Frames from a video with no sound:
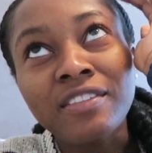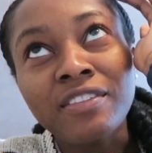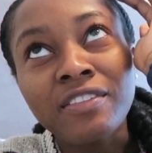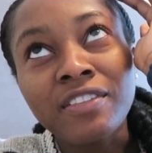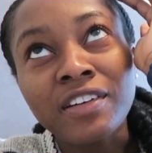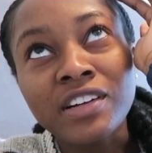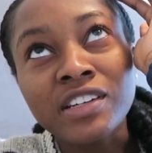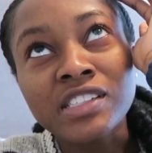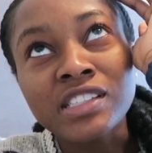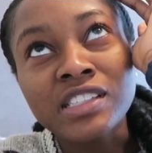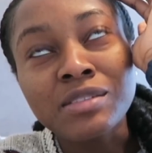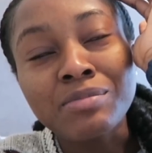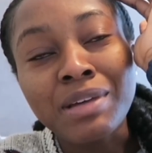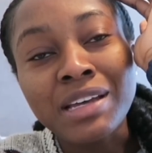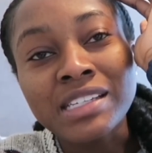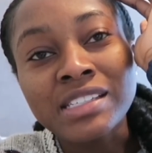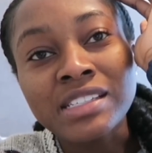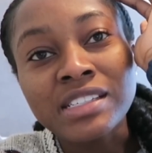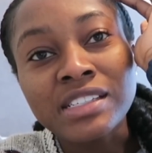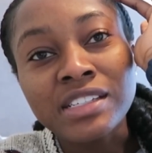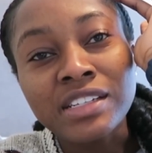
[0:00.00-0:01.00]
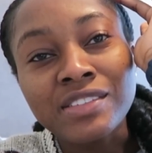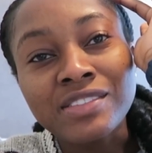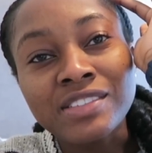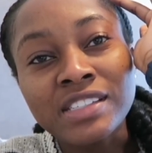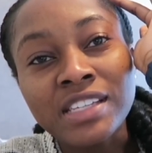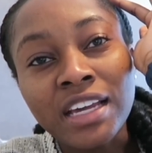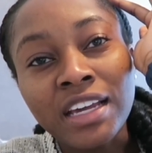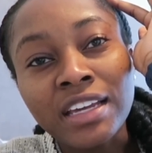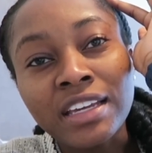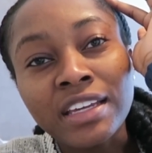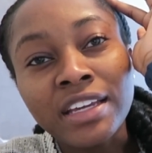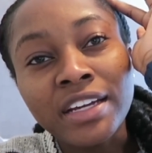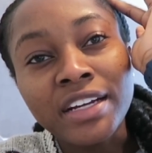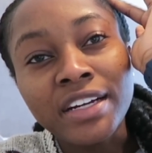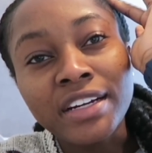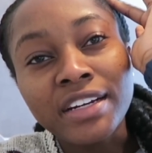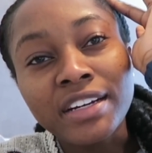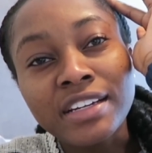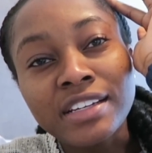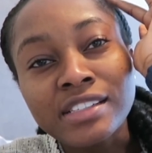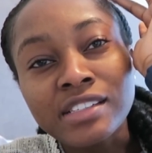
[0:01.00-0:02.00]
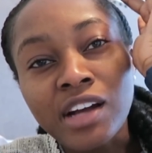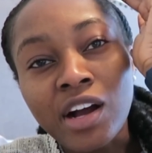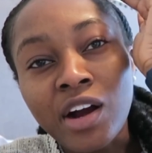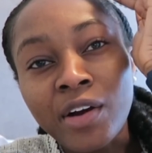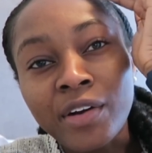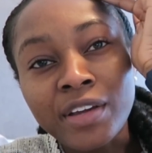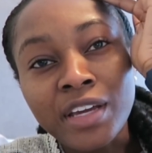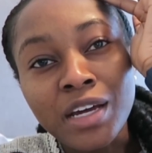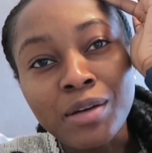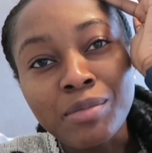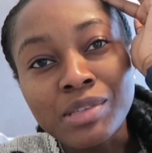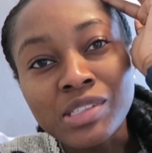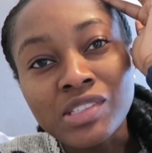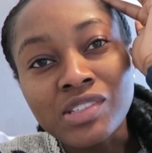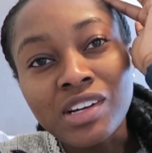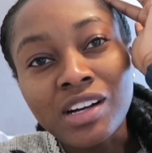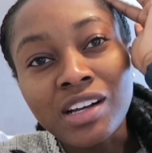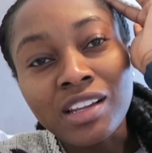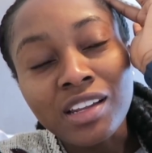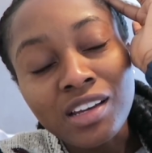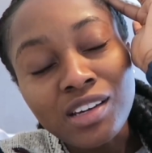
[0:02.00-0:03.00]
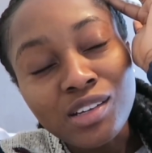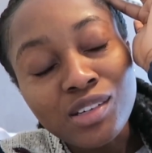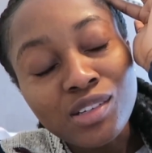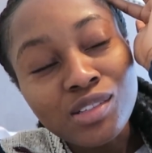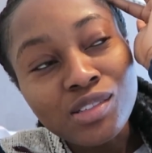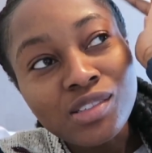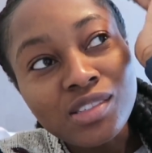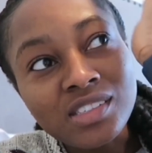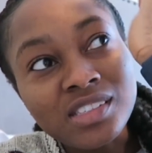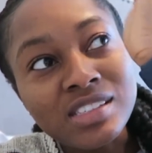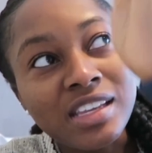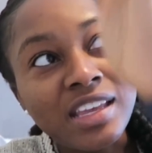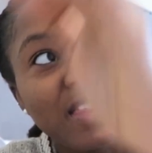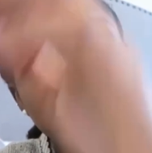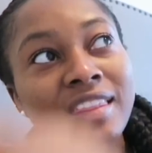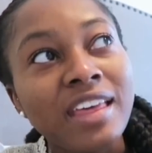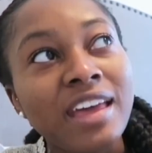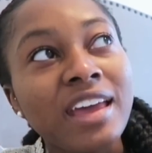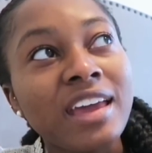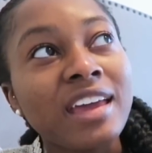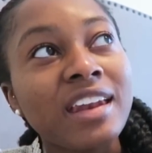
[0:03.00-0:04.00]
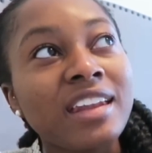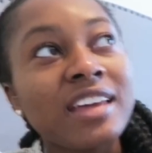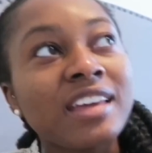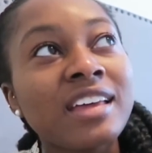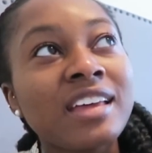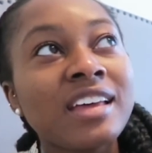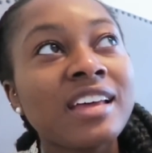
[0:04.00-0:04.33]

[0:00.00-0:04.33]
first semester of second year is already coming to a close and then